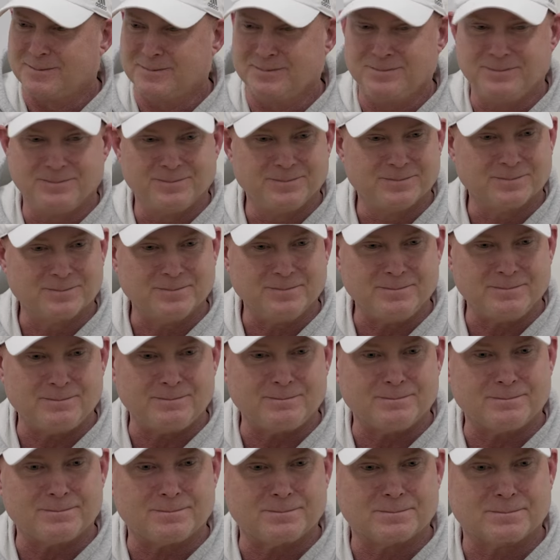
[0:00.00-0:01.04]
Uh,
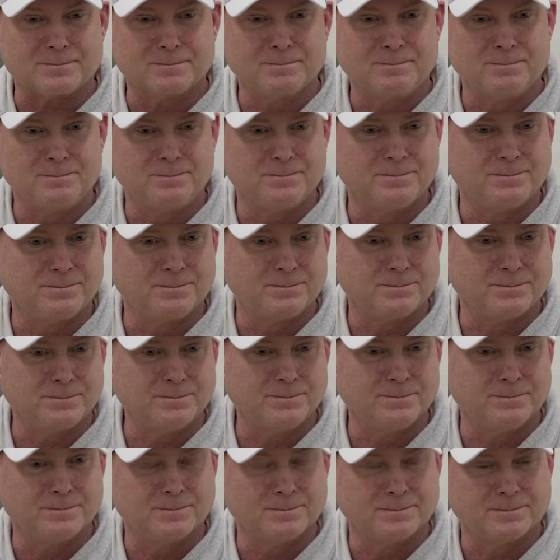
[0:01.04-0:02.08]
what's the, what's Shane
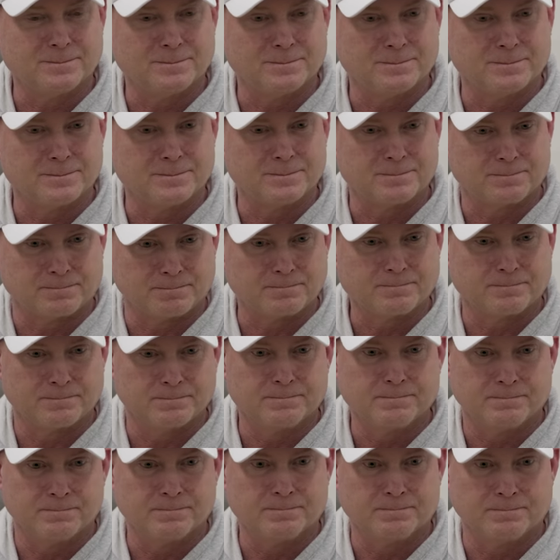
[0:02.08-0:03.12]
coming back? I mean, what
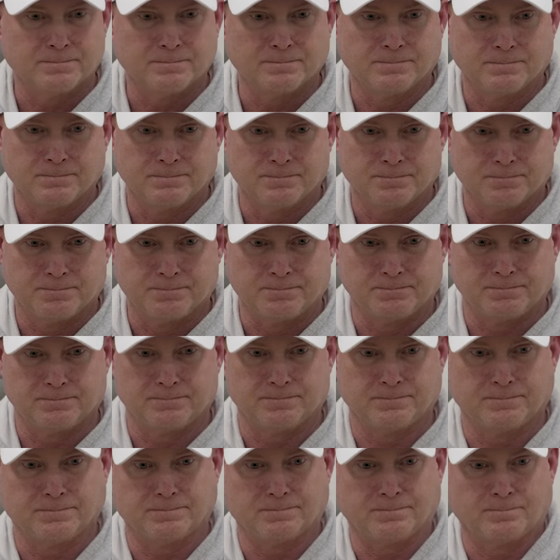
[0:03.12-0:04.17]
kind of value
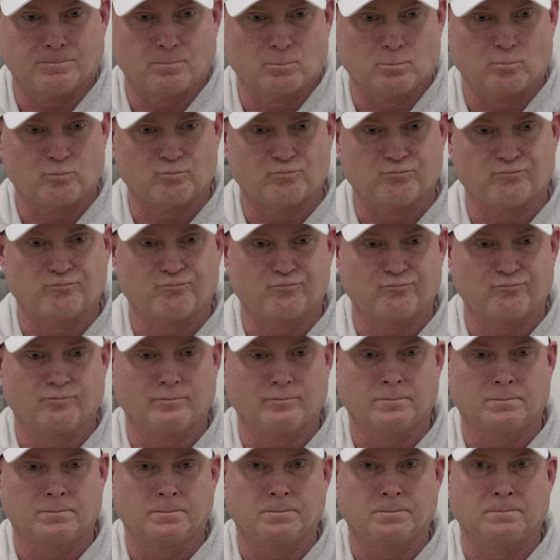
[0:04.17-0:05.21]
does he bring to this
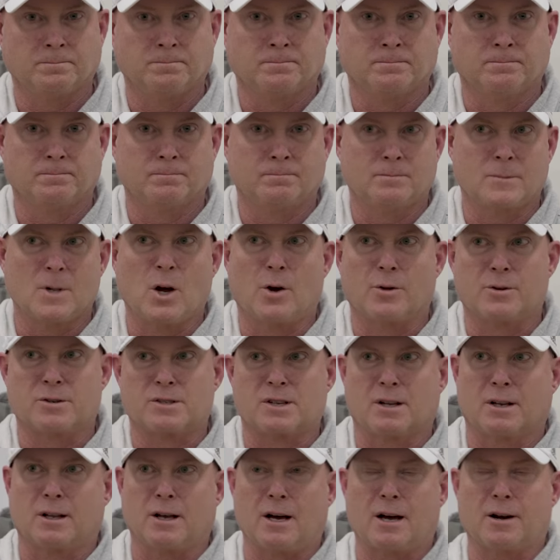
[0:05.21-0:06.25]
defense? No, oh, there's
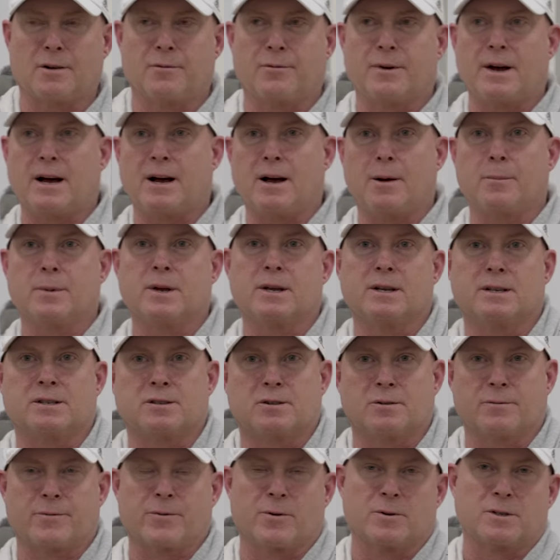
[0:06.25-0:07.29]
a lot of value. I mean, is
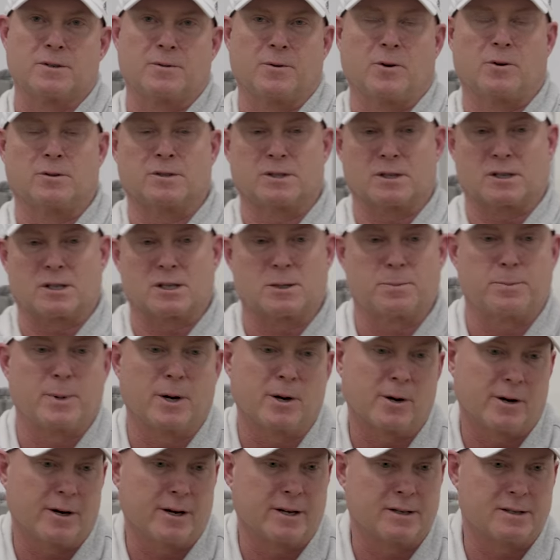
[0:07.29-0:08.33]
it, first of all, is
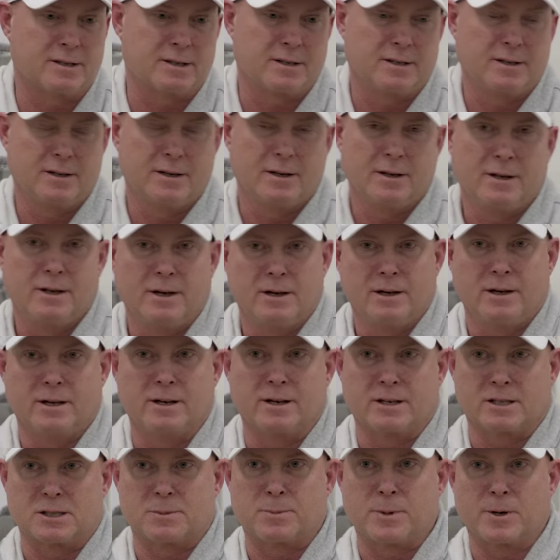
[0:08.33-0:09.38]
experience, an
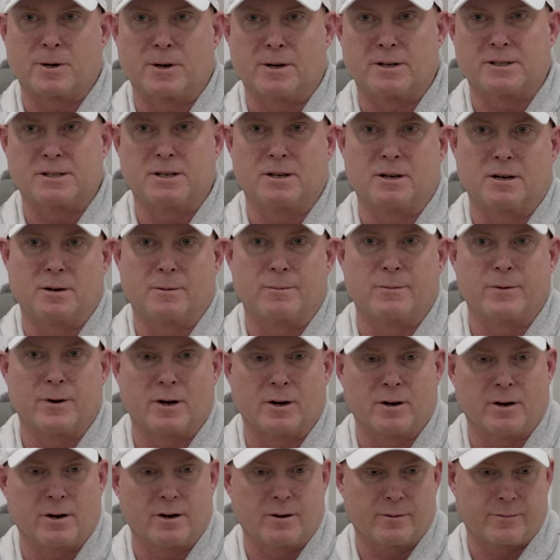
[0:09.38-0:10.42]
experience at a very,
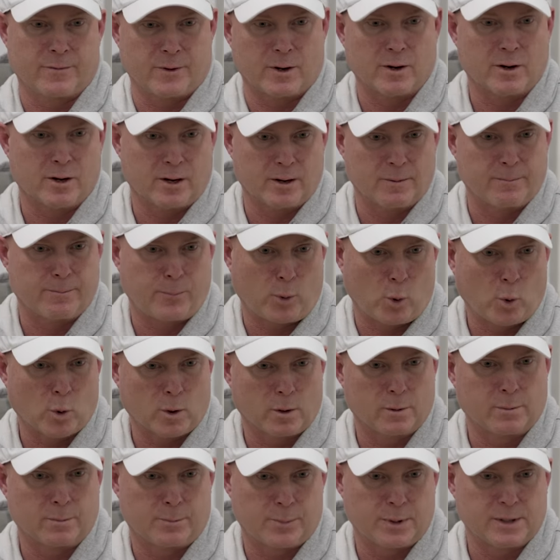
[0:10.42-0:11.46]
a very
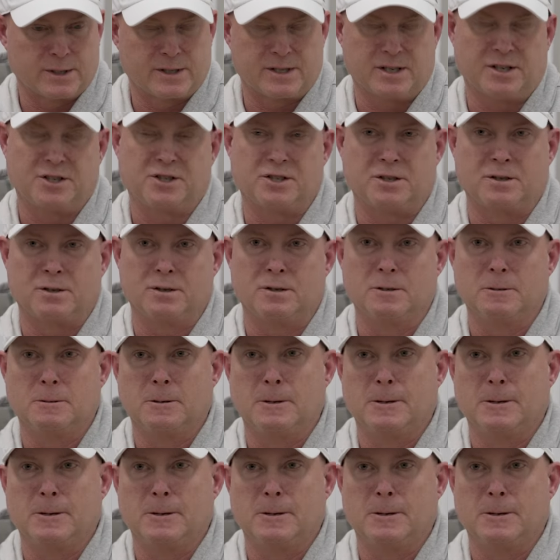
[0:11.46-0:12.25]
important position.